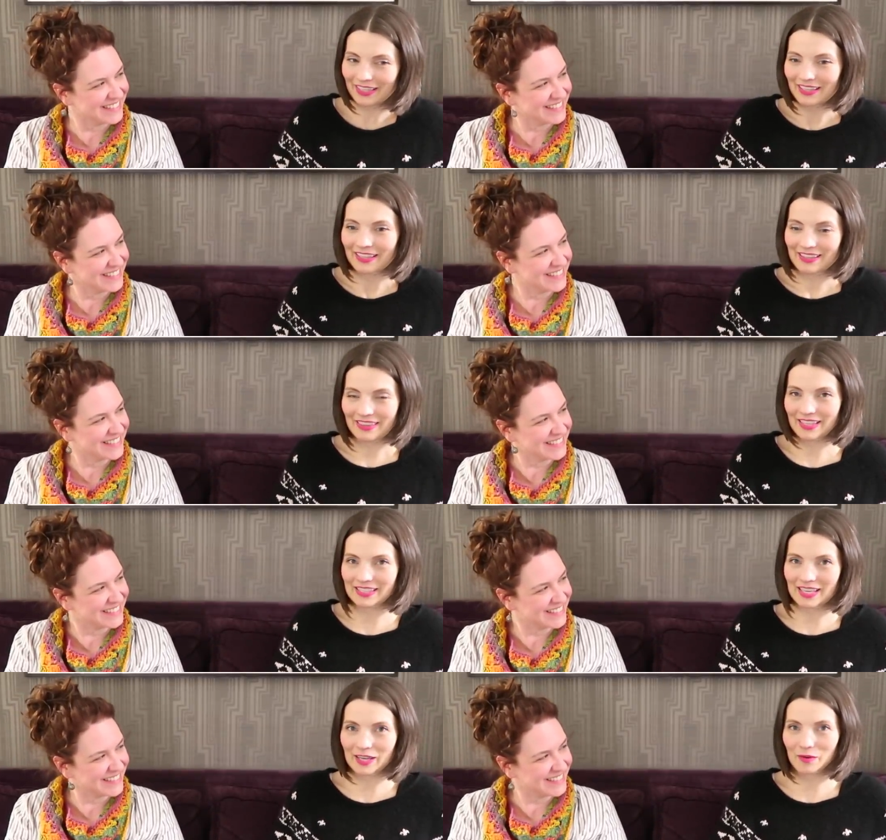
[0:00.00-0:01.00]
Speaker 1: it, they
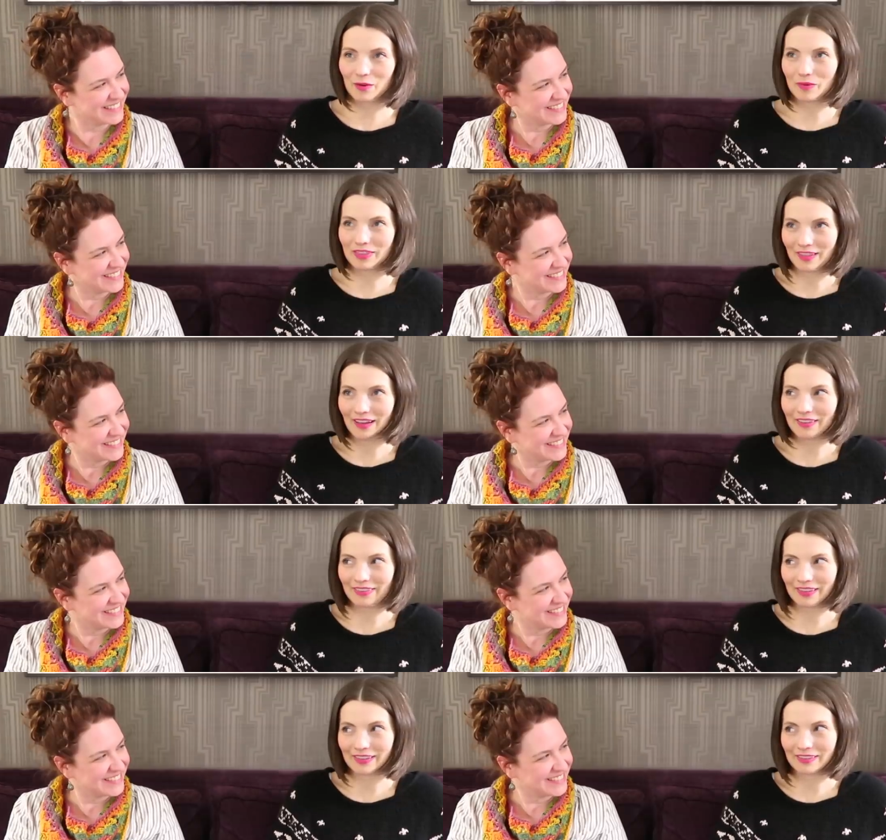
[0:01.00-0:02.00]
say, "Well, we thought
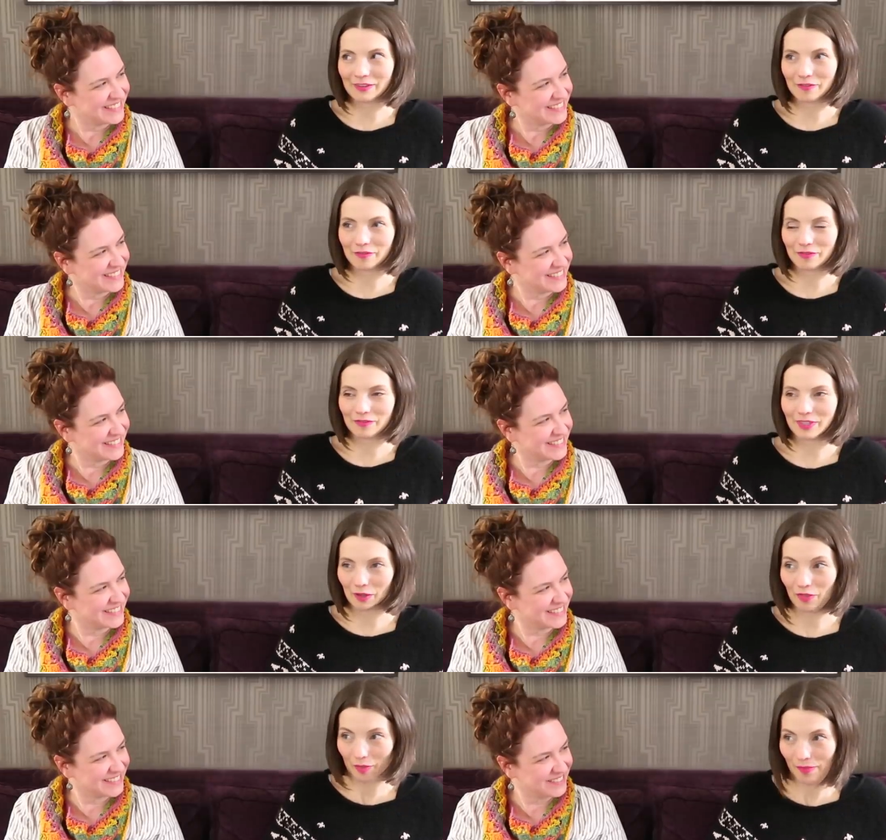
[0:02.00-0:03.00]
that the you
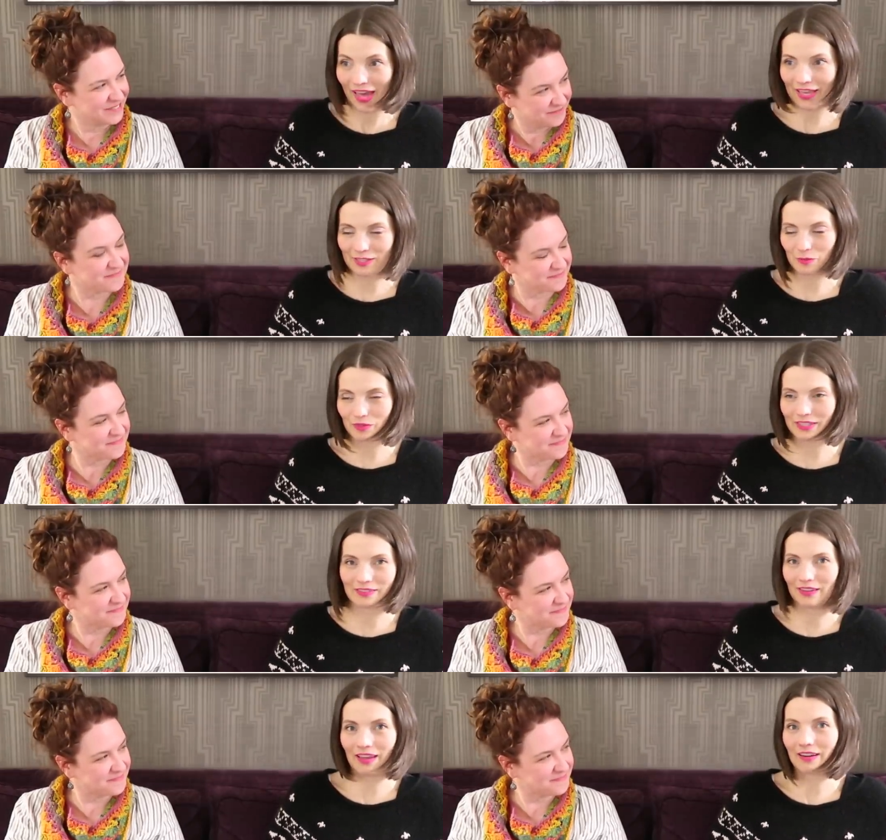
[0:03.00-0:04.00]
know the best mm-hmm.
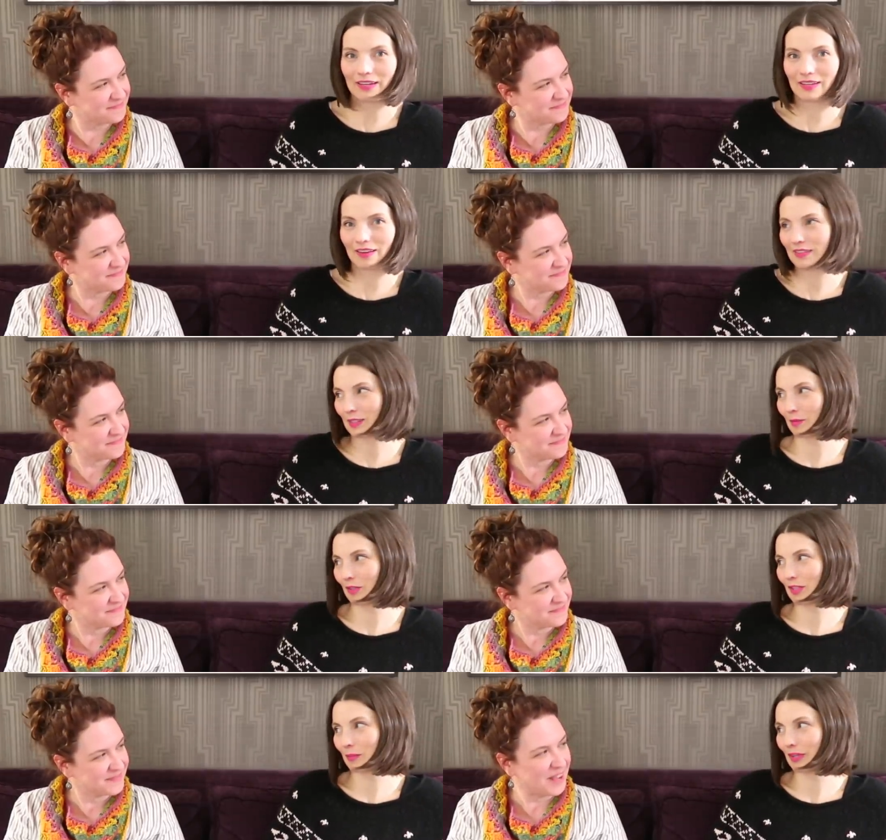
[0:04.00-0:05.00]
wouldn't get any
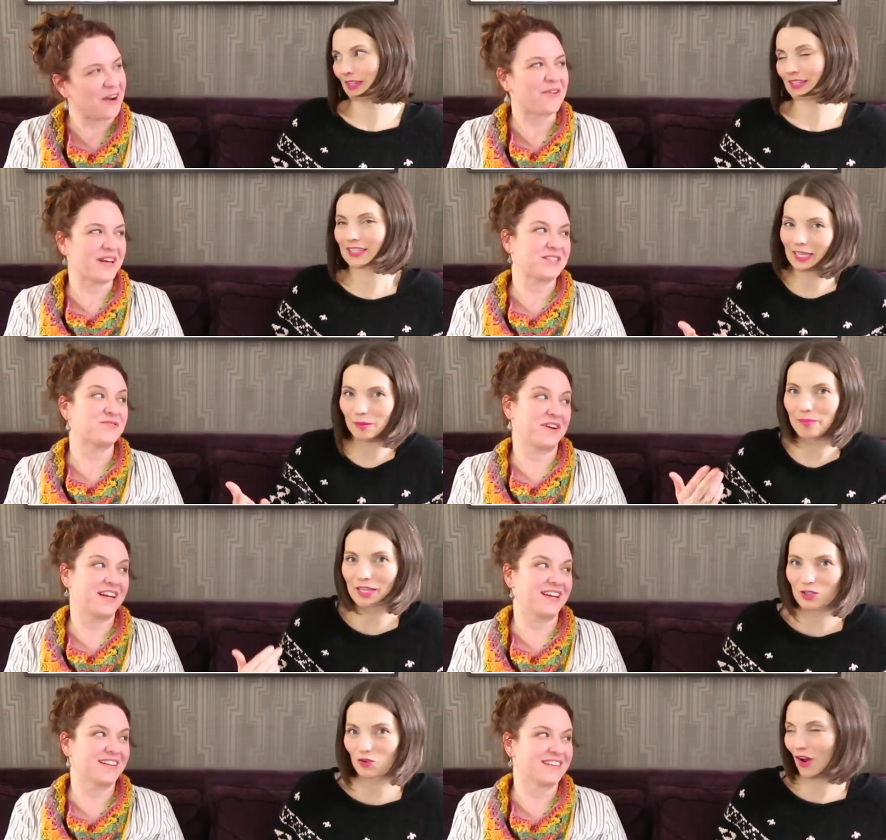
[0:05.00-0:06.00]
customers but oh, the second
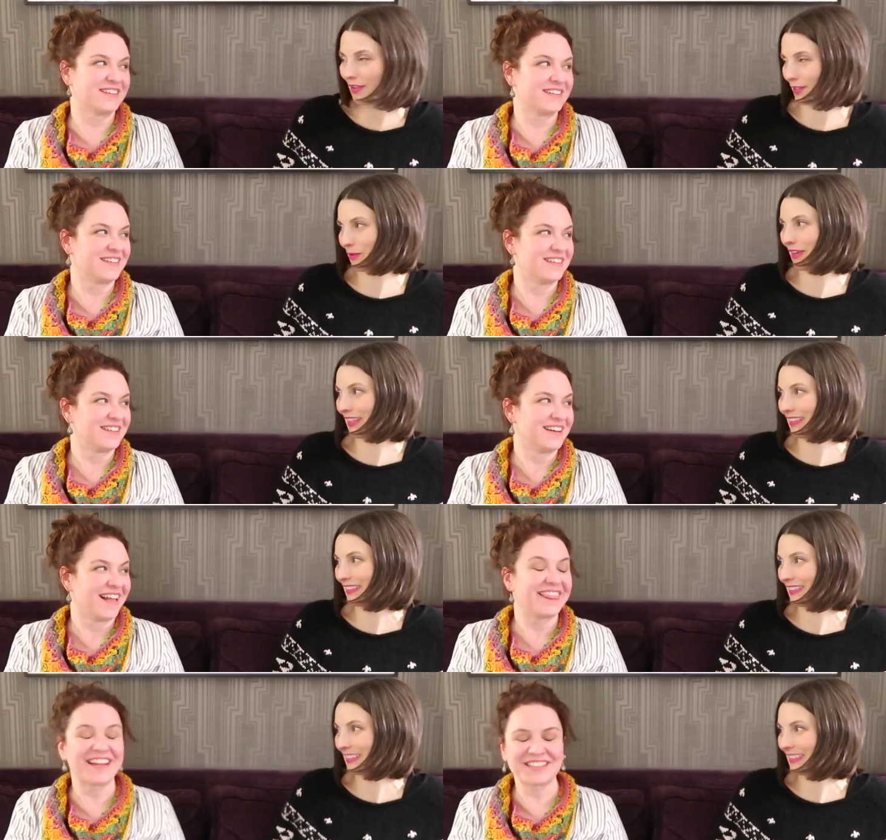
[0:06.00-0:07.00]
funny. best
Speaker 2: draws you in
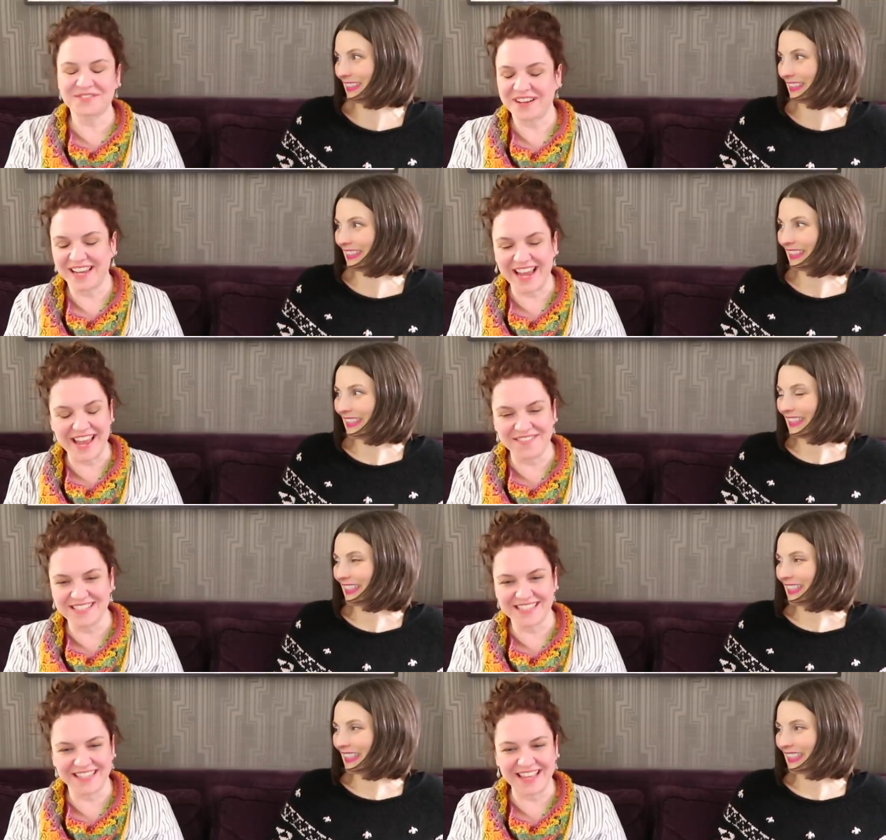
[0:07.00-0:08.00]
that's funny i haven't
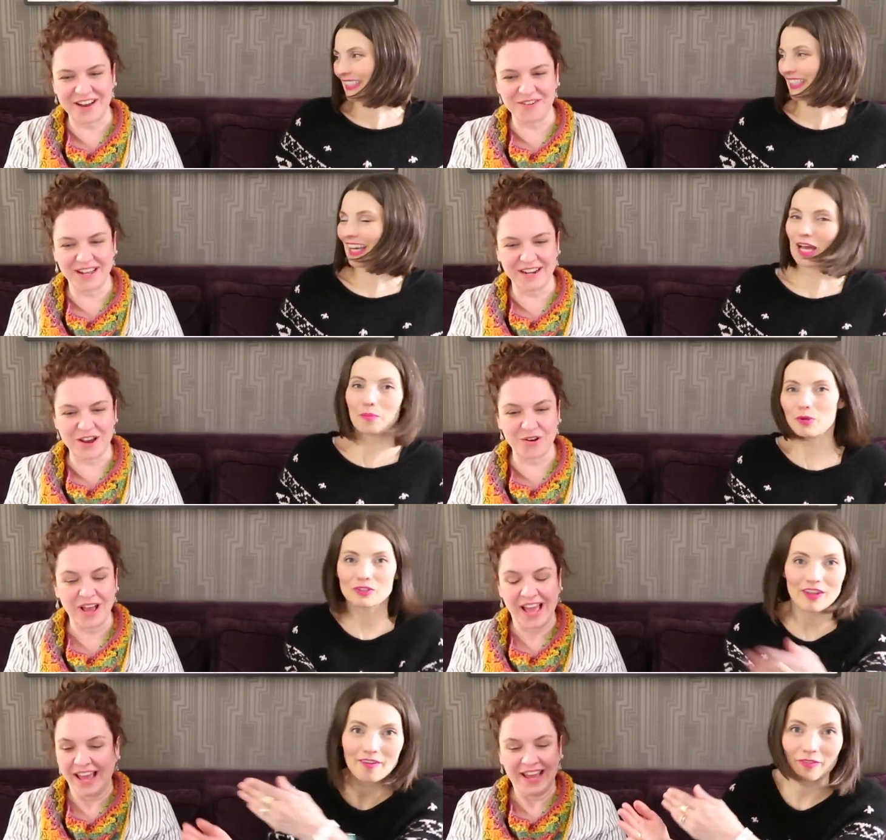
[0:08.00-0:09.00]
seen that one no. i
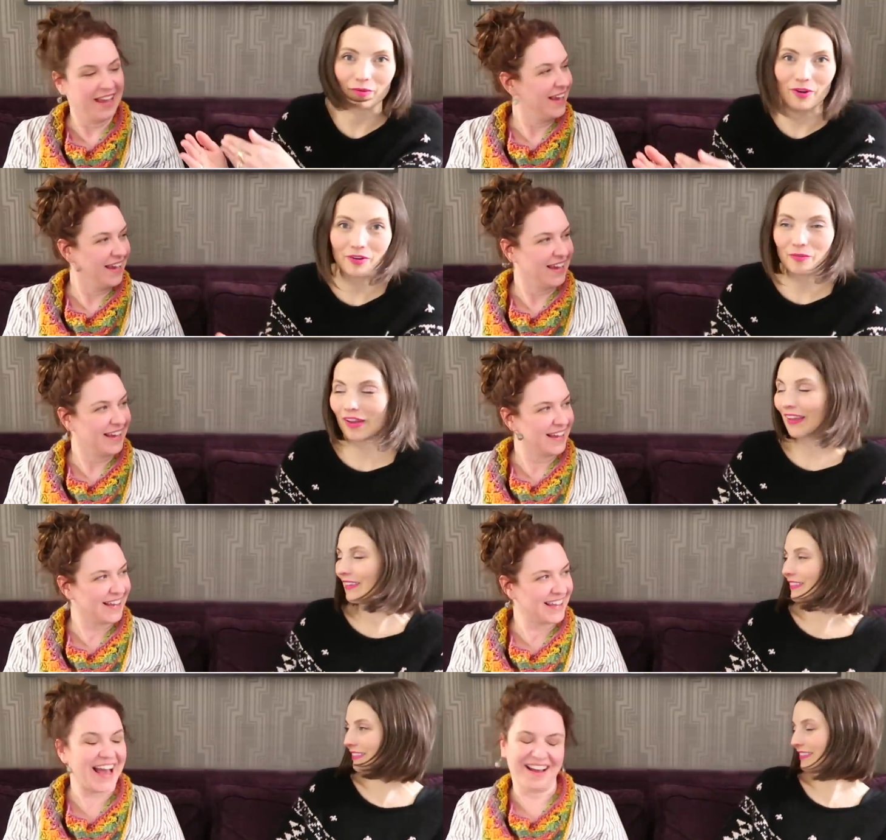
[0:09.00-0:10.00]
pulled
Speaker 1: off the road and went
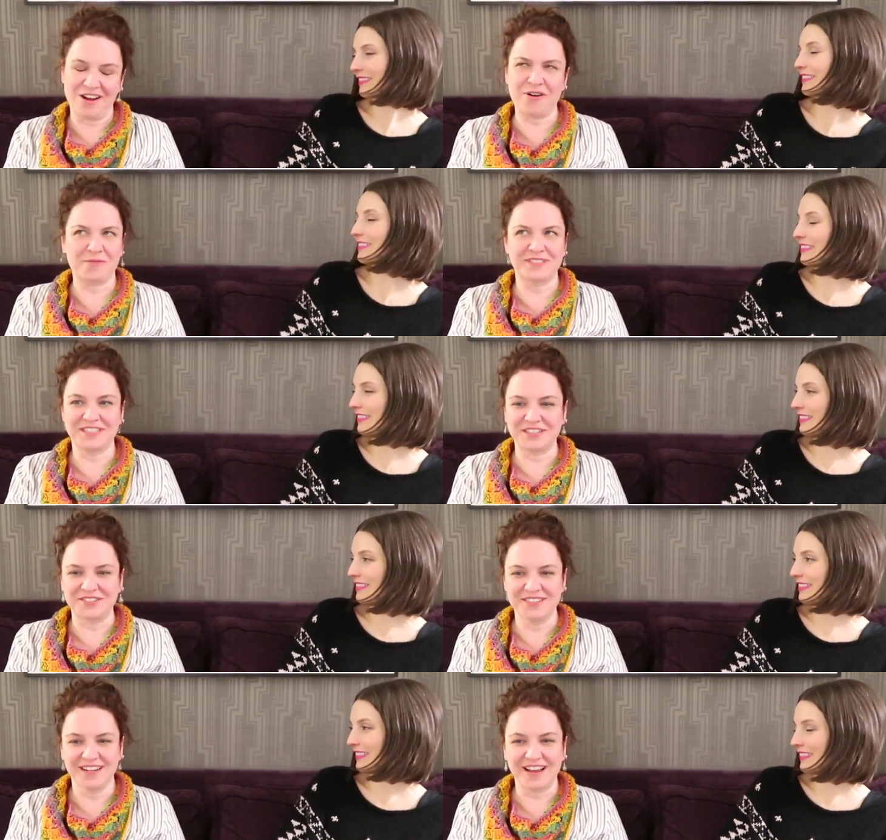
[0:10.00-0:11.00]
Speaker 2: yeah oh i would
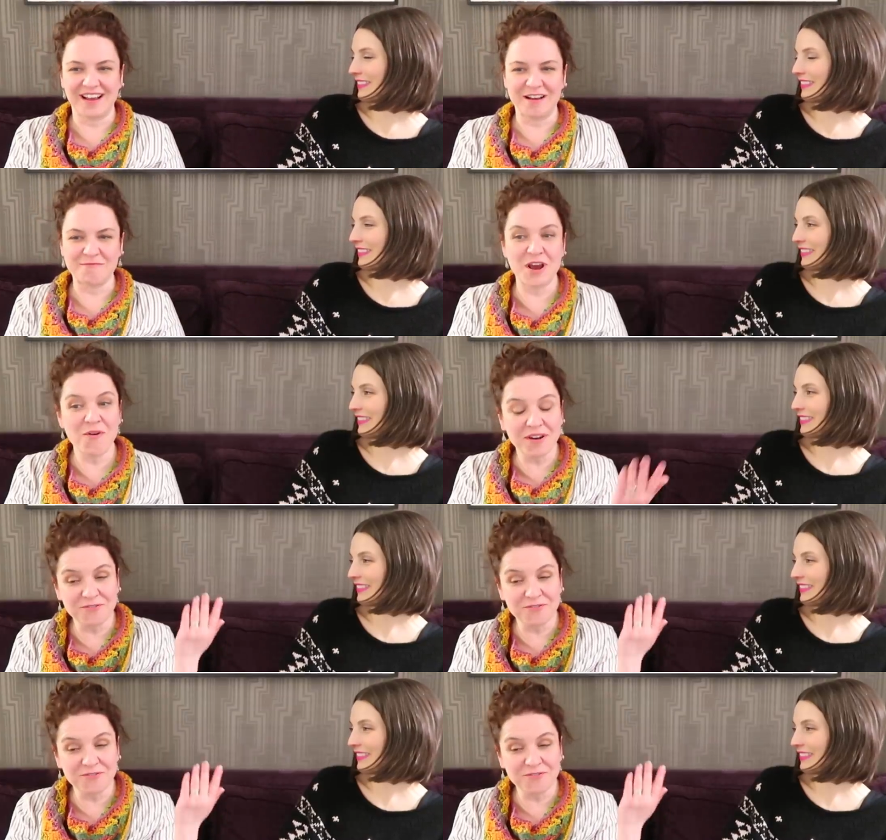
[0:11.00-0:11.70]
too um, no